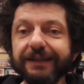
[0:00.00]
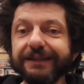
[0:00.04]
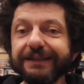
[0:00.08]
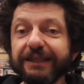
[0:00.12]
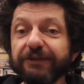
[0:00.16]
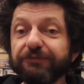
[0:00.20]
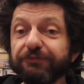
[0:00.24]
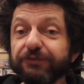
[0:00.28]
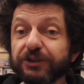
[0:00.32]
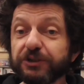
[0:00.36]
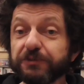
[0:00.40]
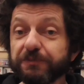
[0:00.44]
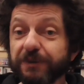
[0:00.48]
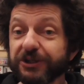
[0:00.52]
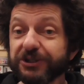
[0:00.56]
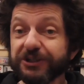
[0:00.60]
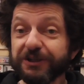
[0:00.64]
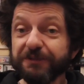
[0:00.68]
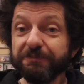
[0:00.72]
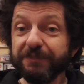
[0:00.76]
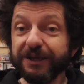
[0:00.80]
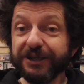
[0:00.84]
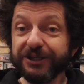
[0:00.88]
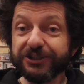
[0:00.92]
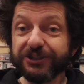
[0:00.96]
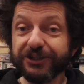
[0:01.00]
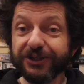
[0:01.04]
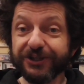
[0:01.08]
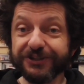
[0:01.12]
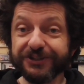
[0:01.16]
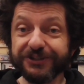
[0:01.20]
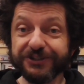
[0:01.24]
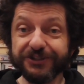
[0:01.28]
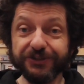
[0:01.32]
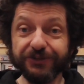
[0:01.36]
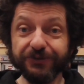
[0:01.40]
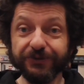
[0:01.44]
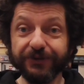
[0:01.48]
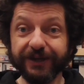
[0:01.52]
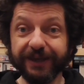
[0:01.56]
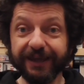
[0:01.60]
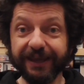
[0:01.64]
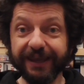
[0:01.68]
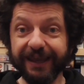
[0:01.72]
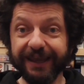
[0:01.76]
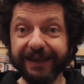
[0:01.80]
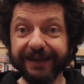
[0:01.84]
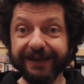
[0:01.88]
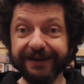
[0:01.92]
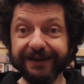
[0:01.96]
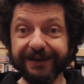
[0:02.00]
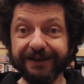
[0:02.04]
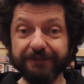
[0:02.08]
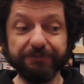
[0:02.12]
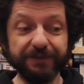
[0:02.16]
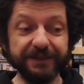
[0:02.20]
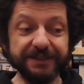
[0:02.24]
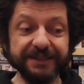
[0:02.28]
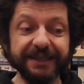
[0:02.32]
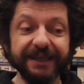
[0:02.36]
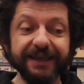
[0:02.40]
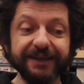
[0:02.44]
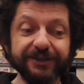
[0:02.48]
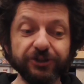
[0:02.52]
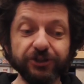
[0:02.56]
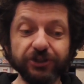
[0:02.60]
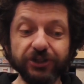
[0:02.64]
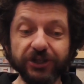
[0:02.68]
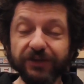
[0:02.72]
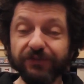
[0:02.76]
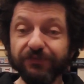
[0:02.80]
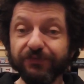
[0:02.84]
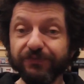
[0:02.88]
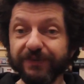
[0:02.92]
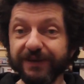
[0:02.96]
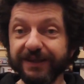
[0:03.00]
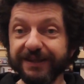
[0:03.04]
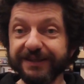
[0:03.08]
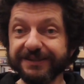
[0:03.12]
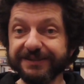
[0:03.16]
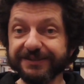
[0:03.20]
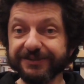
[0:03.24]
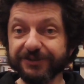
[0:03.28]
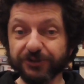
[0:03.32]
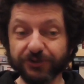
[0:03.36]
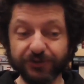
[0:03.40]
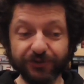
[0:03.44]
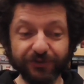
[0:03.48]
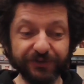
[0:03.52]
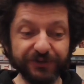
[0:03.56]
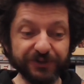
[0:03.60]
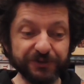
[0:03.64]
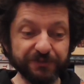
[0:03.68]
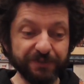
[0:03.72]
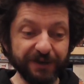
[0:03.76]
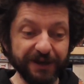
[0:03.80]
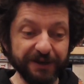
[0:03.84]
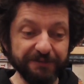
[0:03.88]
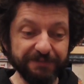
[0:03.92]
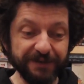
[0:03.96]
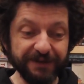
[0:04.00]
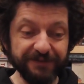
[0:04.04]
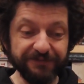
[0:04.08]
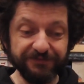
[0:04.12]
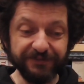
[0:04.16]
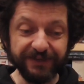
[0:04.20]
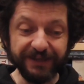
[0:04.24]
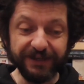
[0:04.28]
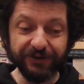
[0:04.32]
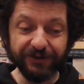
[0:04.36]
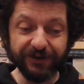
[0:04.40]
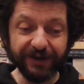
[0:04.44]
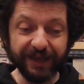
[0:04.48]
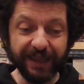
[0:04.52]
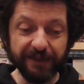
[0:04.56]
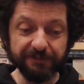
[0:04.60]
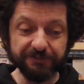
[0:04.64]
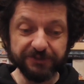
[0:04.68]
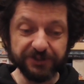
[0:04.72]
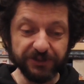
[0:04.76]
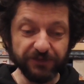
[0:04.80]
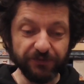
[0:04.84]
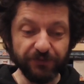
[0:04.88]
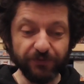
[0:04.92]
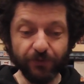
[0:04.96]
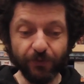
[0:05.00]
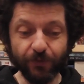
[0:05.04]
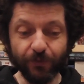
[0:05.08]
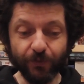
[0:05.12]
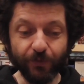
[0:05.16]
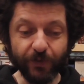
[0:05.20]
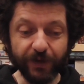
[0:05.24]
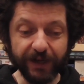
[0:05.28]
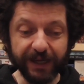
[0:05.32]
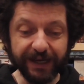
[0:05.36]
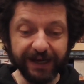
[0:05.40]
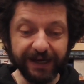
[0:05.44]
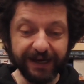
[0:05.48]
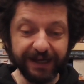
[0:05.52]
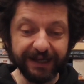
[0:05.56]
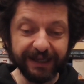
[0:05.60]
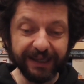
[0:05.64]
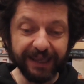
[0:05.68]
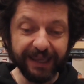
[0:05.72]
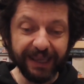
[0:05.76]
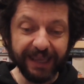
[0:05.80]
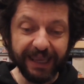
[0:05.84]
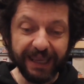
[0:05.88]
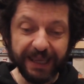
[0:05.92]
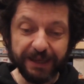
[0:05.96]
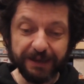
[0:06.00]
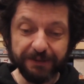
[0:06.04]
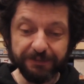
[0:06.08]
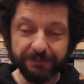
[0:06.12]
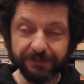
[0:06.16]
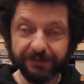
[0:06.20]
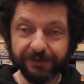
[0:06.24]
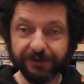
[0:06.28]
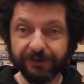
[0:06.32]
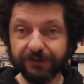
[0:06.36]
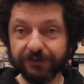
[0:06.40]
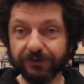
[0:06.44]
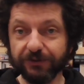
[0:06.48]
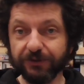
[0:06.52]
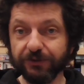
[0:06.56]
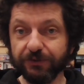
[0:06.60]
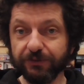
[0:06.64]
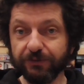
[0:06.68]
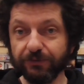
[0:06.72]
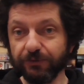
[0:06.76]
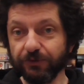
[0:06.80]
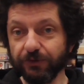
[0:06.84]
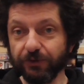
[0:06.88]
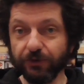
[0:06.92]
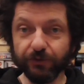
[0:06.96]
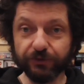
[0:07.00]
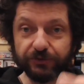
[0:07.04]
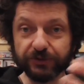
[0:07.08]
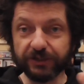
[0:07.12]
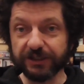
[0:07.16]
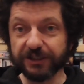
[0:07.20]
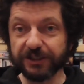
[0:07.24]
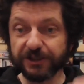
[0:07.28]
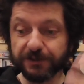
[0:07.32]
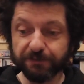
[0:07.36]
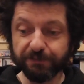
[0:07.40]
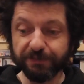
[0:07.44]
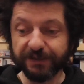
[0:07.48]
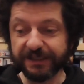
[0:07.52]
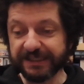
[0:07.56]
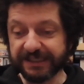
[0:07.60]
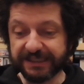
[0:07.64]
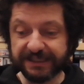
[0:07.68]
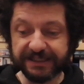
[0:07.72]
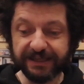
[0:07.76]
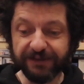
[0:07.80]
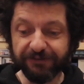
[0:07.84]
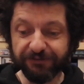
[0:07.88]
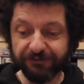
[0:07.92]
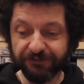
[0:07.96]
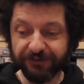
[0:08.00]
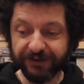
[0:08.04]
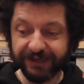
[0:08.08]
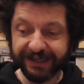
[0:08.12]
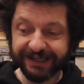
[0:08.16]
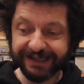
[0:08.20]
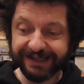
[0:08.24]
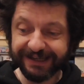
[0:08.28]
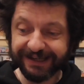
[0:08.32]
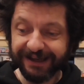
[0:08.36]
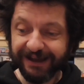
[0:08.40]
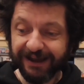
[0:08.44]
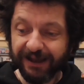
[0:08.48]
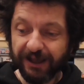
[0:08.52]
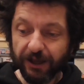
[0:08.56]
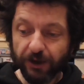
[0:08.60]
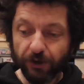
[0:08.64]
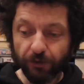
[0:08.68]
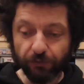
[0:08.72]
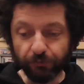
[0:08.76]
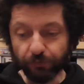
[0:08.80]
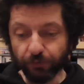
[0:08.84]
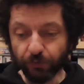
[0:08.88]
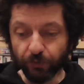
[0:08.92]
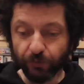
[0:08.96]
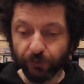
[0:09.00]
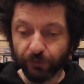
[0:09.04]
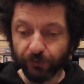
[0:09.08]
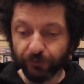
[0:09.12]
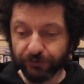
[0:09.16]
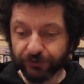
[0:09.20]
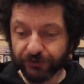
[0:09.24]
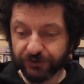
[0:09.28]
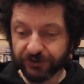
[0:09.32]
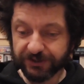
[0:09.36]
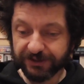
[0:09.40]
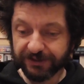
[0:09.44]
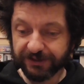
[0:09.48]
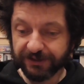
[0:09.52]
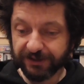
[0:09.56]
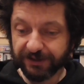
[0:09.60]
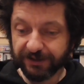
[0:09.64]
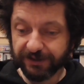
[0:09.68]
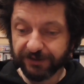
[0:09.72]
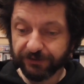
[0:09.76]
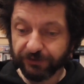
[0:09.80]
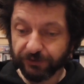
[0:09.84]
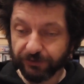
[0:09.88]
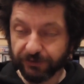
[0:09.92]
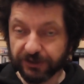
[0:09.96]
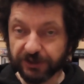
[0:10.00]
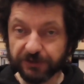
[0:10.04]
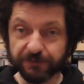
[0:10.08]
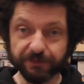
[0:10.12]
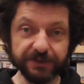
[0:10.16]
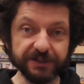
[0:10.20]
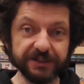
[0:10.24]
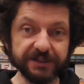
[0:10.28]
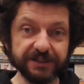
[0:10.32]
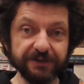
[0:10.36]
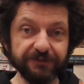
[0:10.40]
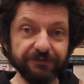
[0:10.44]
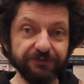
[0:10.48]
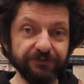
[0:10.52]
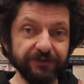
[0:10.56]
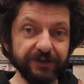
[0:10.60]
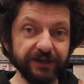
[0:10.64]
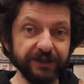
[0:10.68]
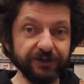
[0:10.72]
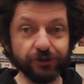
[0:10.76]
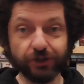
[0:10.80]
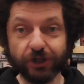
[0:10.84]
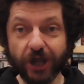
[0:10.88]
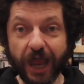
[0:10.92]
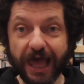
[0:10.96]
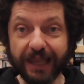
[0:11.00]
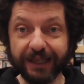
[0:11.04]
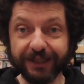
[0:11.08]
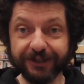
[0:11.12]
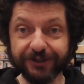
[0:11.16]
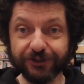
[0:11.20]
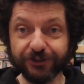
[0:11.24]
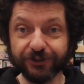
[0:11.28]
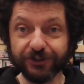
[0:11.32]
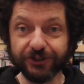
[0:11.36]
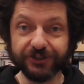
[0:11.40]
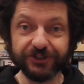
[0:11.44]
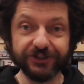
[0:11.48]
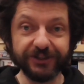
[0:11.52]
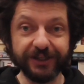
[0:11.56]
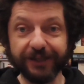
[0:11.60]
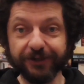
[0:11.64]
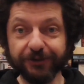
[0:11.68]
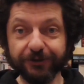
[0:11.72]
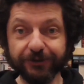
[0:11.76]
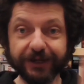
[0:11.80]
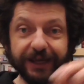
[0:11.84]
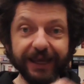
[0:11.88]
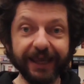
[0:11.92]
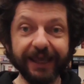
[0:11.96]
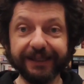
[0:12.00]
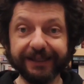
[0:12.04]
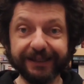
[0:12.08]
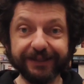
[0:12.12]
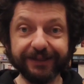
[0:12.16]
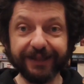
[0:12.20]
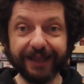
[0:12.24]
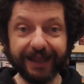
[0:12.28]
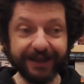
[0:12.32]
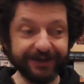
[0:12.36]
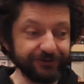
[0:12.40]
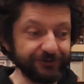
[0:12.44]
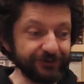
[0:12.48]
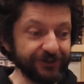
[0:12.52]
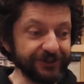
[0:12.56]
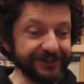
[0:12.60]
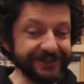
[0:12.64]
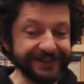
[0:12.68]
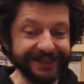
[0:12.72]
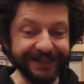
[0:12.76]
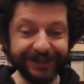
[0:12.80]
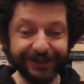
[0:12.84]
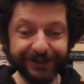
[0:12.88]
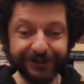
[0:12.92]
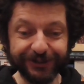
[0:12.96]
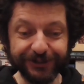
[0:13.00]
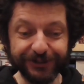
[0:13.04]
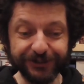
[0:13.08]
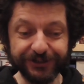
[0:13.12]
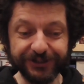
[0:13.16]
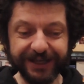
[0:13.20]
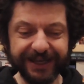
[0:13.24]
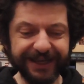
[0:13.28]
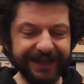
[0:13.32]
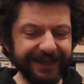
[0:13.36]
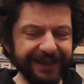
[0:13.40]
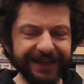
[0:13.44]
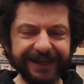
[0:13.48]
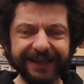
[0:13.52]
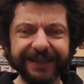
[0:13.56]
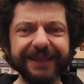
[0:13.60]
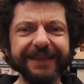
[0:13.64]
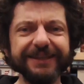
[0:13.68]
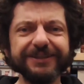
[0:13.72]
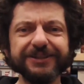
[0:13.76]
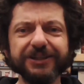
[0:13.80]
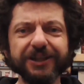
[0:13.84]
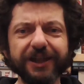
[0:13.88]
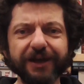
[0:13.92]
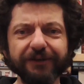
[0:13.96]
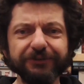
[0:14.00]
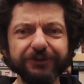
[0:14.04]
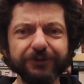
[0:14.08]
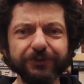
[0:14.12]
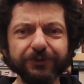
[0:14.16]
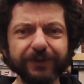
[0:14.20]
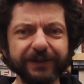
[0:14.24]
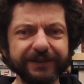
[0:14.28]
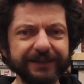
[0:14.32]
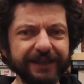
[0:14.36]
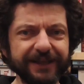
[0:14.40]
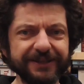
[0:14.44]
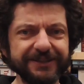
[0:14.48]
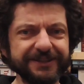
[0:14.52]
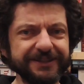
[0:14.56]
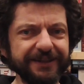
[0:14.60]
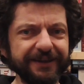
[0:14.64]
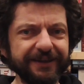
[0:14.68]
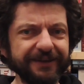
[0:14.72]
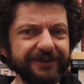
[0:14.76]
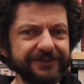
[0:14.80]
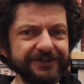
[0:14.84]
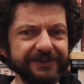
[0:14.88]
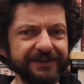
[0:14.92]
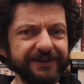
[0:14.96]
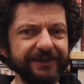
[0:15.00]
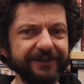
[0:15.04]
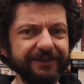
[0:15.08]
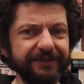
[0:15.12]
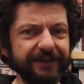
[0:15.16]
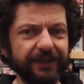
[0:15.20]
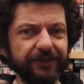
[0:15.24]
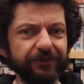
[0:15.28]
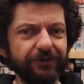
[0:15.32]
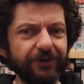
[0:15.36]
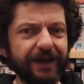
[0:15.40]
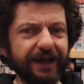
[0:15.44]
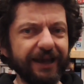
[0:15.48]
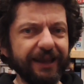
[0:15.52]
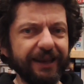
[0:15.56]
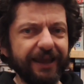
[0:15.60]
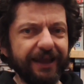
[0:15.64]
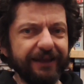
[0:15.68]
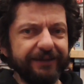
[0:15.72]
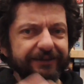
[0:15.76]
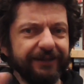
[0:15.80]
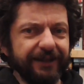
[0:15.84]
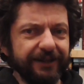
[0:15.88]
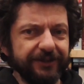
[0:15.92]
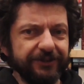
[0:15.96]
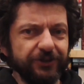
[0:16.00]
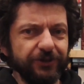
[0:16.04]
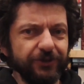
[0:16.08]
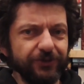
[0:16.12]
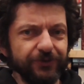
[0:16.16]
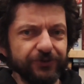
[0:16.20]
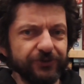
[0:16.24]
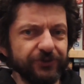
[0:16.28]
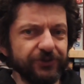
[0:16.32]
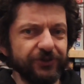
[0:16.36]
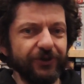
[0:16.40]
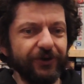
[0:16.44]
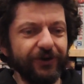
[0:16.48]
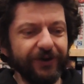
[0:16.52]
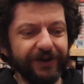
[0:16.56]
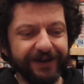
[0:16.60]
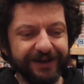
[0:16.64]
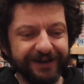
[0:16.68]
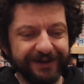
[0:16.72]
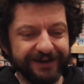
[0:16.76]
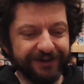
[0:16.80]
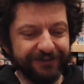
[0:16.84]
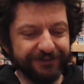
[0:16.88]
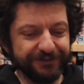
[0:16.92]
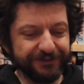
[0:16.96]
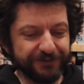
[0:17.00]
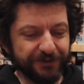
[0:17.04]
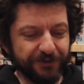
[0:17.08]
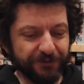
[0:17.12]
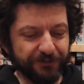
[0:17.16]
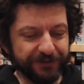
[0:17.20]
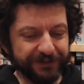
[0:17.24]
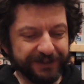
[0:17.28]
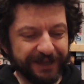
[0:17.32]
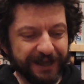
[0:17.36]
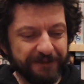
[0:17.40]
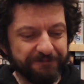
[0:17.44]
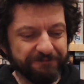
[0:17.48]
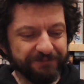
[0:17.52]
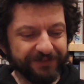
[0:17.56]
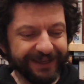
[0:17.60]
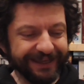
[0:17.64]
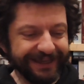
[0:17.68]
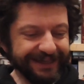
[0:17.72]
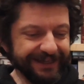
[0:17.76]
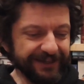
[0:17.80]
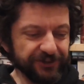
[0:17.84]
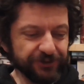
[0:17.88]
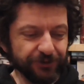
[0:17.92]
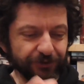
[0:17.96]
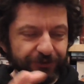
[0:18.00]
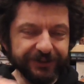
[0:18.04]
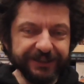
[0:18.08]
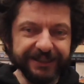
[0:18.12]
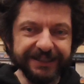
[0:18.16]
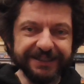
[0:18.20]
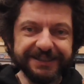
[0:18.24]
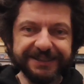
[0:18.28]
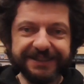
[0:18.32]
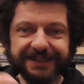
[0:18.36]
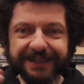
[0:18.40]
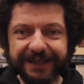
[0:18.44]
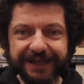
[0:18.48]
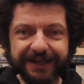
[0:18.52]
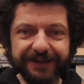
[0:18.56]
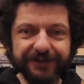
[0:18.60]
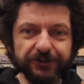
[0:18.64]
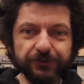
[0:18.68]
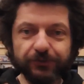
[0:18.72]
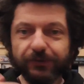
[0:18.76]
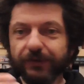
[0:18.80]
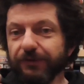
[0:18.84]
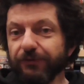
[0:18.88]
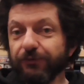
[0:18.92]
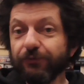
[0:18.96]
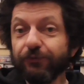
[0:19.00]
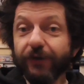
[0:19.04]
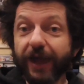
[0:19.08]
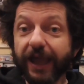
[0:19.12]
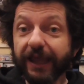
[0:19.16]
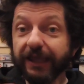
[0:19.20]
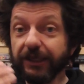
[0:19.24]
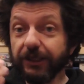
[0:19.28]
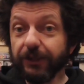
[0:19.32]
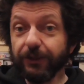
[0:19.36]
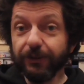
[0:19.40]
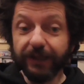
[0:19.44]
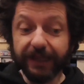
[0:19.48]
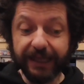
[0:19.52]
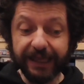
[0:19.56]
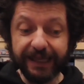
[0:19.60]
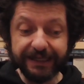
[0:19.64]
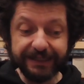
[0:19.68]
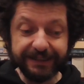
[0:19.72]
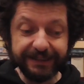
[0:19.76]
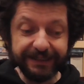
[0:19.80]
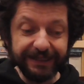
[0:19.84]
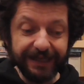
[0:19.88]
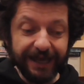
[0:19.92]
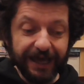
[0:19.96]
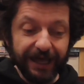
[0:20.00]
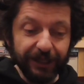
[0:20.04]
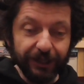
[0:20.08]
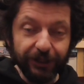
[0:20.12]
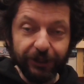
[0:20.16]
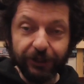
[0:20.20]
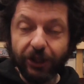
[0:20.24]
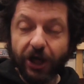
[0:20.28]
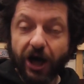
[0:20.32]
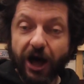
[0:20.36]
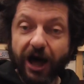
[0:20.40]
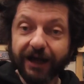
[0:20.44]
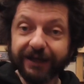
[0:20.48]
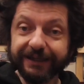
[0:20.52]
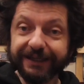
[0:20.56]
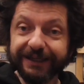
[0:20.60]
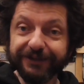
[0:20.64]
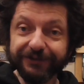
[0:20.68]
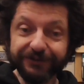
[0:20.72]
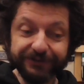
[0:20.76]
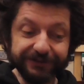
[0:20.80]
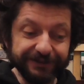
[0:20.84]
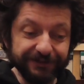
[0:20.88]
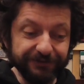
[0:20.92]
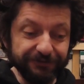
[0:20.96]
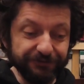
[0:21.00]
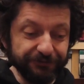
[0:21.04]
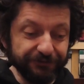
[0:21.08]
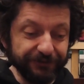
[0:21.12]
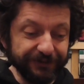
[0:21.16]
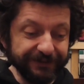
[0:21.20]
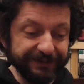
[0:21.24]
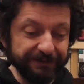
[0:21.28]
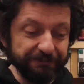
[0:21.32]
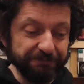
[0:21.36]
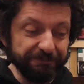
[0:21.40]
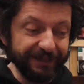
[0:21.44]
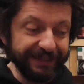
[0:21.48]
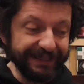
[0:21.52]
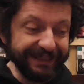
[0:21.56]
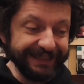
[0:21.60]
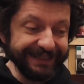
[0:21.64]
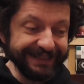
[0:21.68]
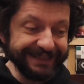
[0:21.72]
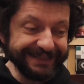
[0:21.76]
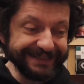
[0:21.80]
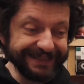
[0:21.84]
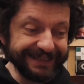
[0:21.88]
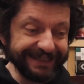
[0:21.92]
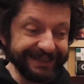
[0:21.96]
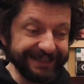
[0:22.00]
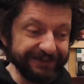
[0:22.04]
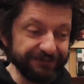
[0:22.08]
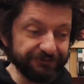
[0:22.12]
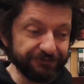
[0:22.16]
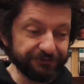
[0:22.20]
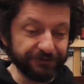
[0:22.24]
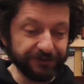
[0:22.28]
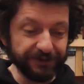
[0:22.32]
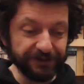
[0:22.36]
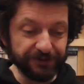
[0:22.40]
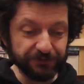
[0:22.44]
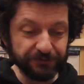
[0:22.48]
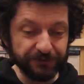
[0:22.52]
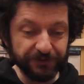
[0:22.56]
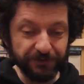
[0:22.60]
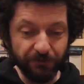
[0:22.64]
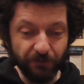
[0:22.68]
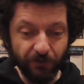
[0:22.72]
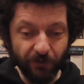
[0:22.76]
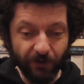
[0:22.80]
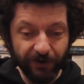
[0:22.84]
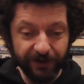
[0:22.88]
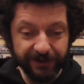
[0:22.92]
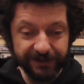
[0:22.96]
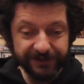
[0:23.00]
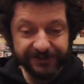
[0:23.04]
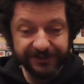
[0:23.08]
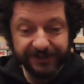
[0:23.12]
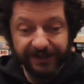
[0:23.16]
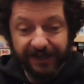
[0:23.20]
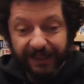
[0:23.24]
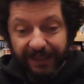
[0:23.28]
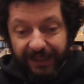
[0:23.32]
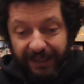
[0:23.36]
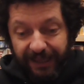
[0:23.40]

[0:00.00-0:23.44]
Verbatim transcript: Different special missions. You can basically achievements that are inspired by video games. If you win a game uh, using specific rules, uh, using specific challenges, then you get extra stickers. Kids love to attach stickers, and I'll tell you, I like that too. So nothing wrong with that. So these stickers will regulate the unlocking of different abilities and different rewards.